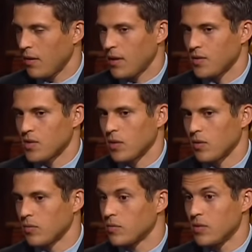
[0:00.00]
And
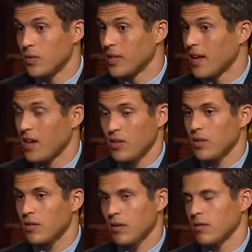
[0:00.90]
so doing that,
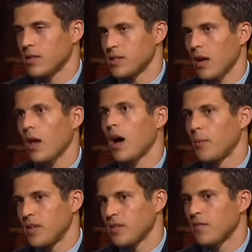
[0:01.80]
it's
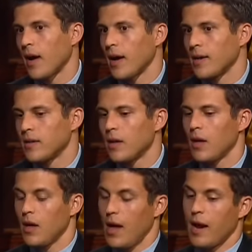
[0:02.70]
common to find
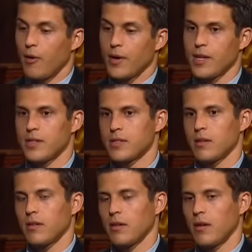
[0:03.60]
areas
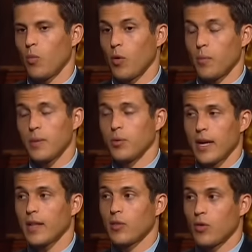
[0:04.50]
where people
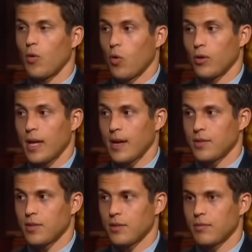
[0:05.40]
get oral
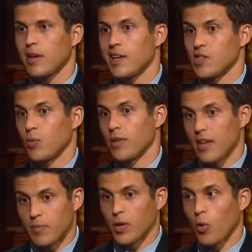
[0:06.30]
cancer is where
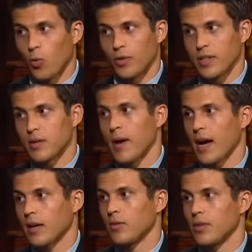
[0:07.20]
they've been holding
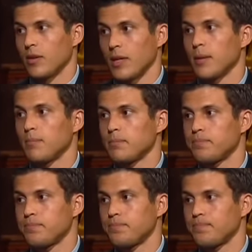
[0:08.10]
tobacco in their lip.
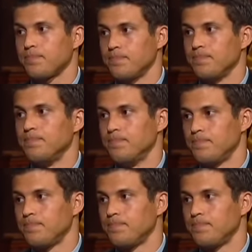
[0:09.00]
Really? Mm -hmm.